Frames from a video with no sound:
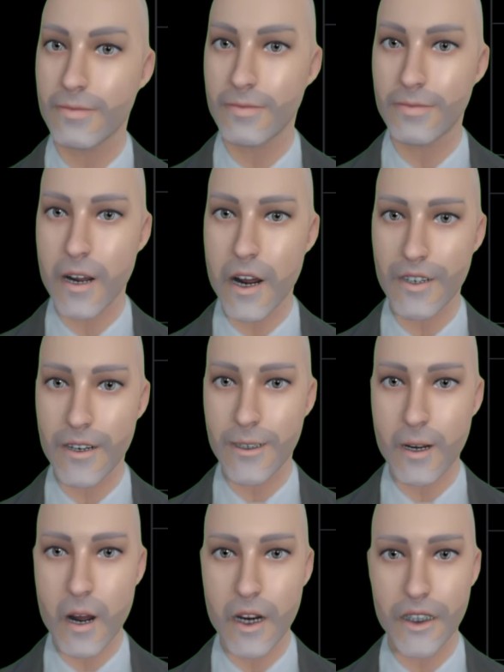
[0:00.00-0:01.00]
of this
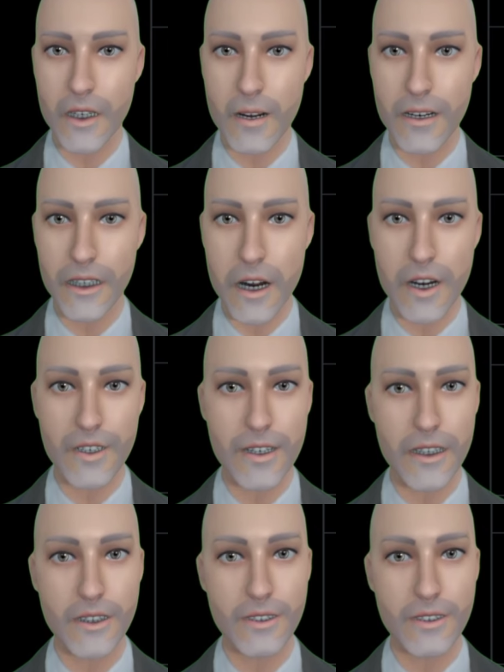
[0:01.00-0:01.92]
ongoing conflict.